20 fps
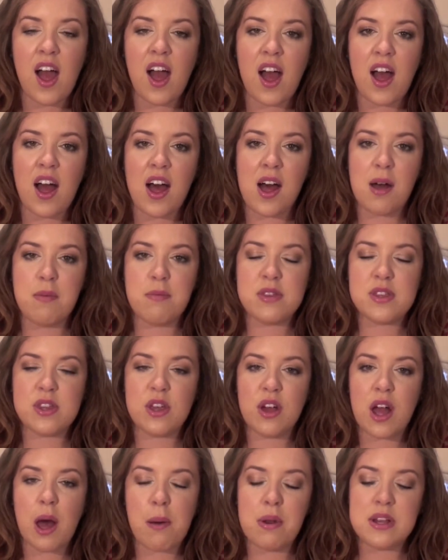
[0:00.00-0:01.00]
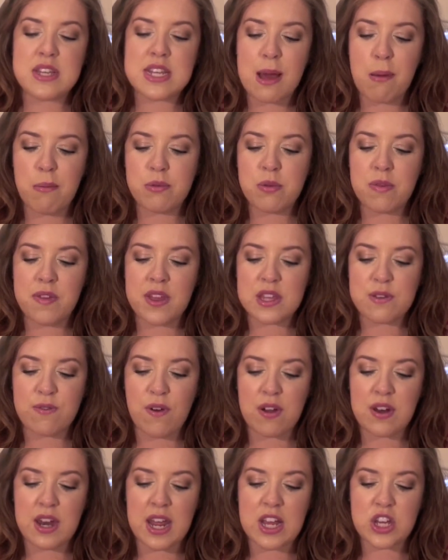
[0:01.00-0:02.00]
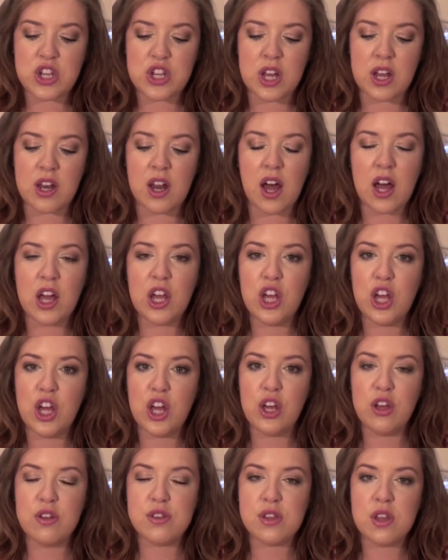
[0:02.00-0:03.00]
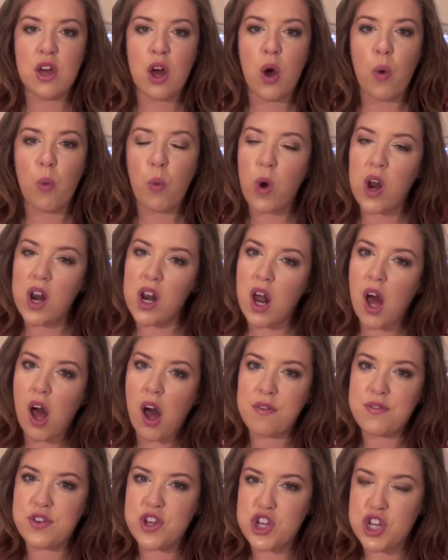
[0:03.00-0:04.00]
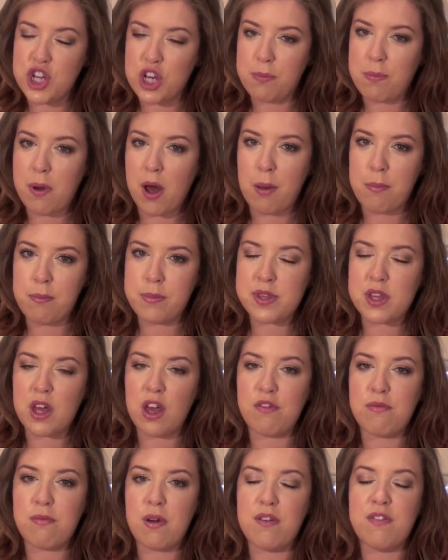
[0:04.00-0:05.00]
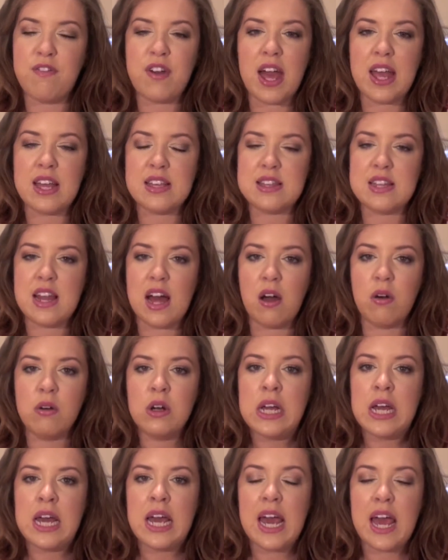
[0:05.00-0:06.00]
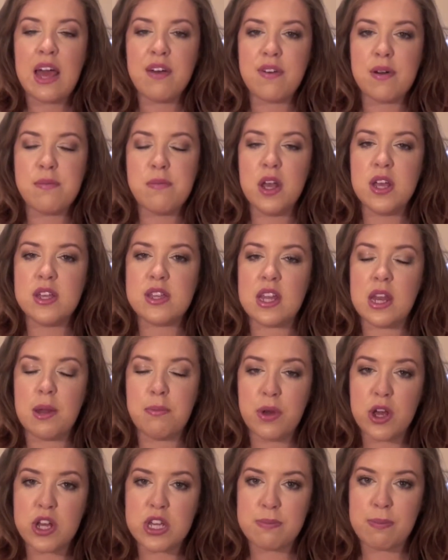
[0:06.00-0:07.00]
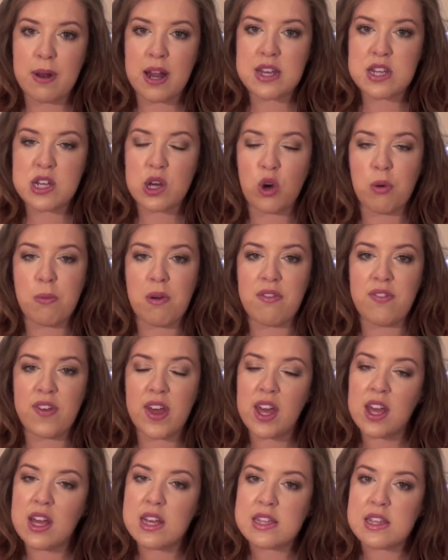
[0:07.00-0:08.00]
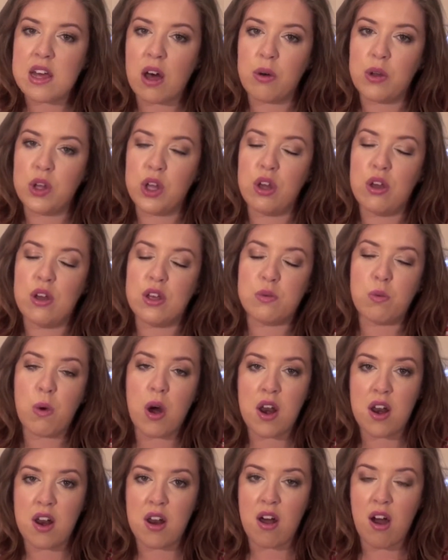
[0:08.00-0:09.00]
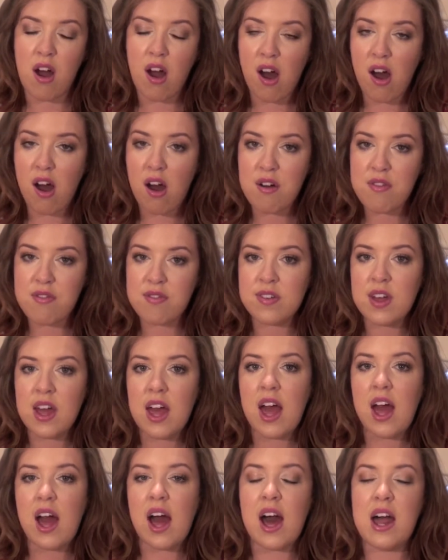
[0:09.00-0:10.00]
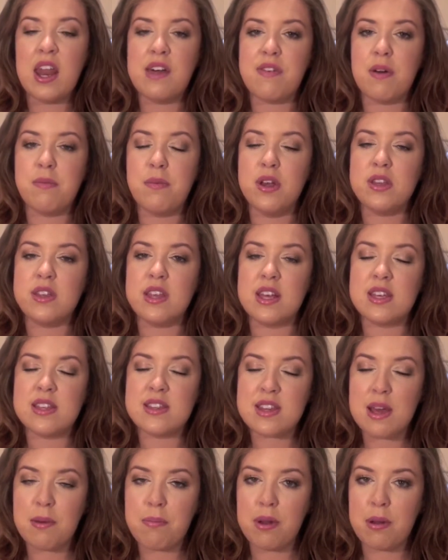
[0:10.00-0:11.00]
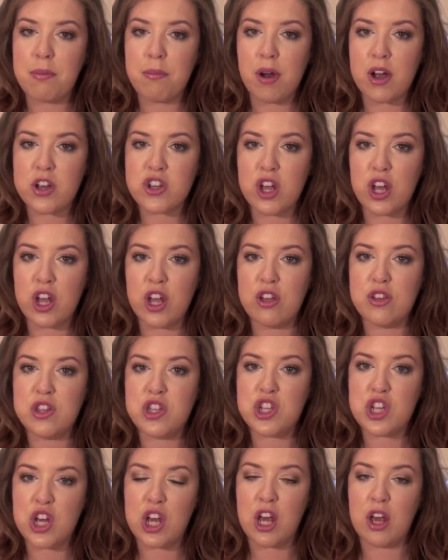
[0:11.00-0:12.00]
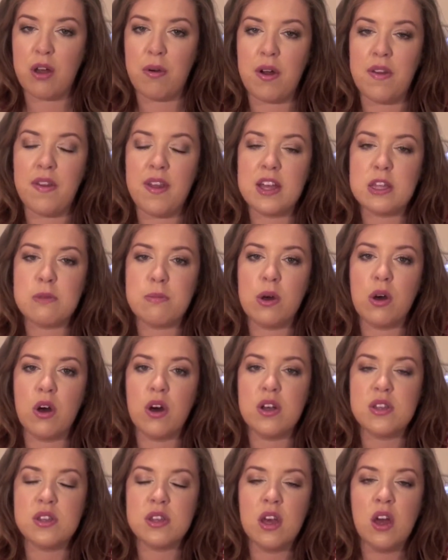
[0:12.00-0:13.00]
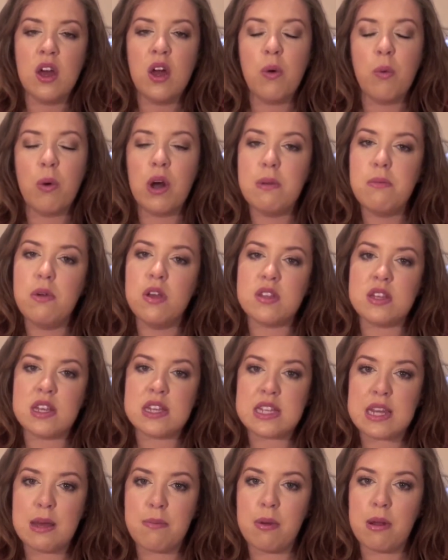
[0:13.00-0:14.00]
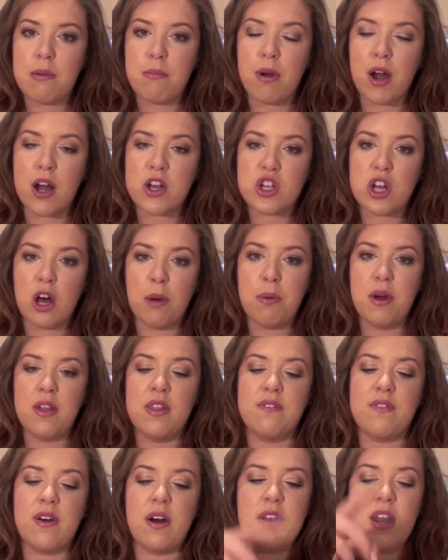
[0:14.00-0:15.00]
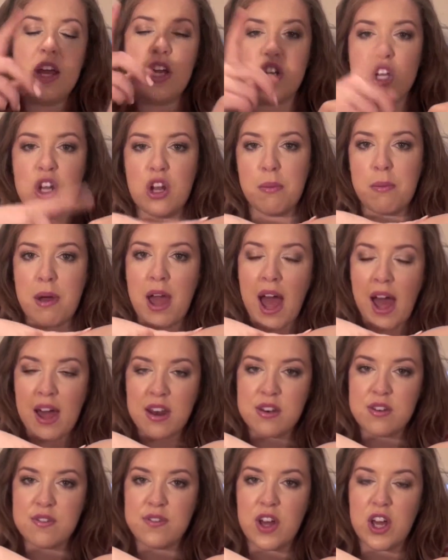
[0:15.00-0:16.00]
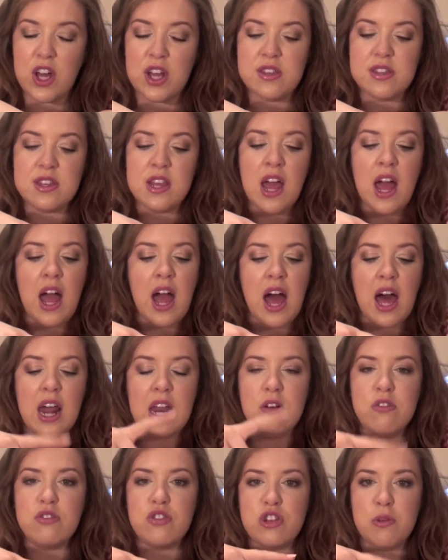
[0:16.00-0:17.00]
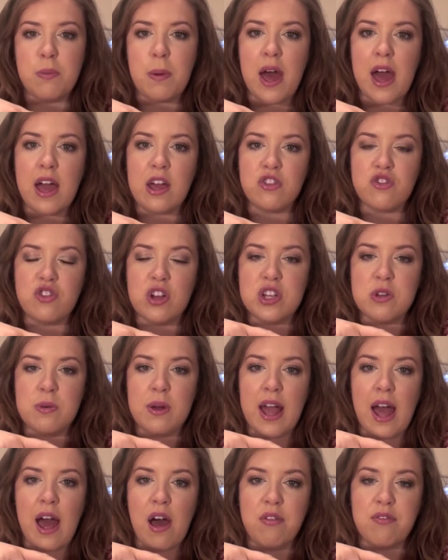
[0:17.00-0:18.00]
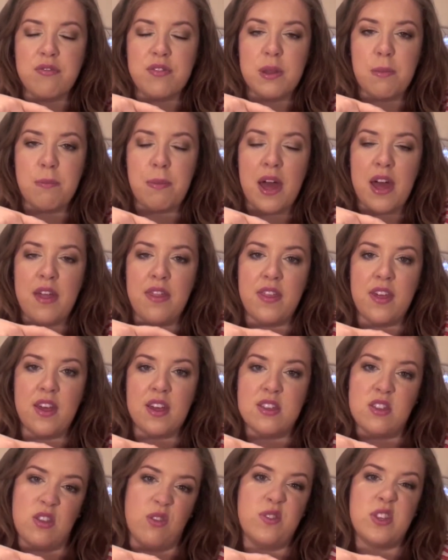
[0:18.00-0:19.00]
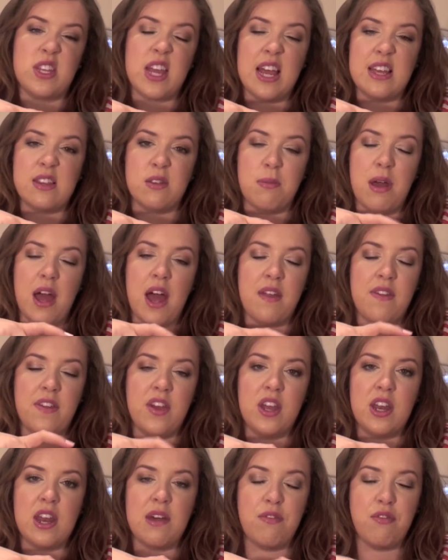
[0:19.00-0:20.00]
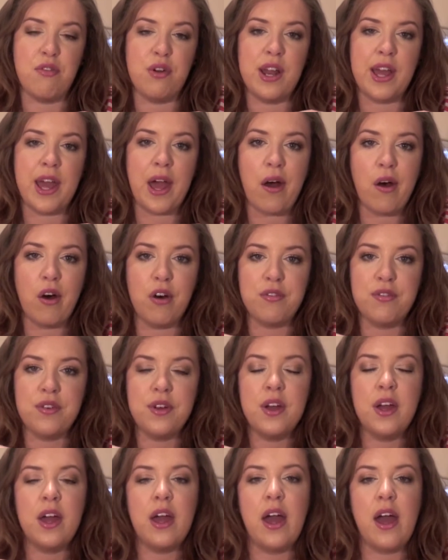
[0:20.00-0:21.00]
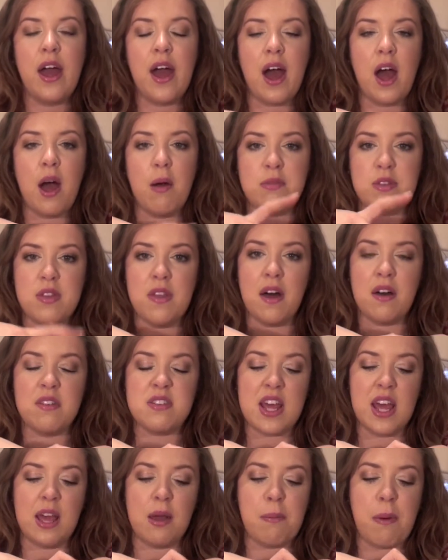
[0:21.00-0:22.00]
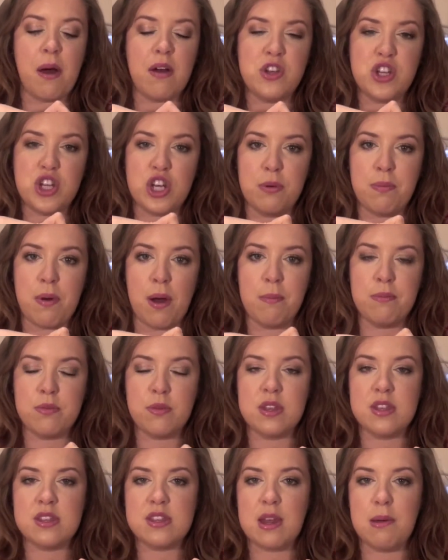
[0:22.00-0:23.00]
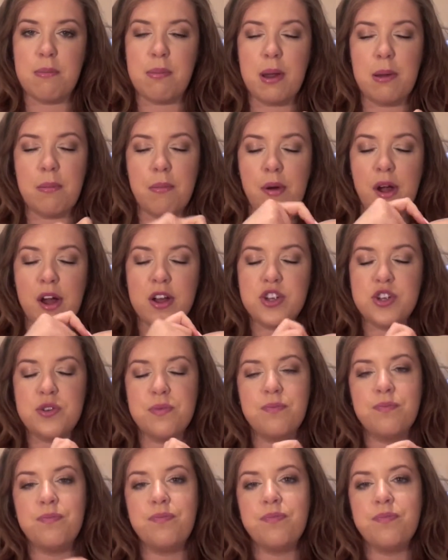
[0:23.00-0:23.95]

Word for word: Um, so a couple of tips with this foundation. I use one and a half to two pumps over my face. Now if I'm using a beauty blender or my fingers I'll use one and a half and if I'm using a stippling brush I use two and that's because when I'm using a stippling brush I'll put the foundation on my hand first and I always use a bit extra to account for the bit that sort of stays on my hand that you never really get off. Um, so that'll take about two pumps with the stippling brush.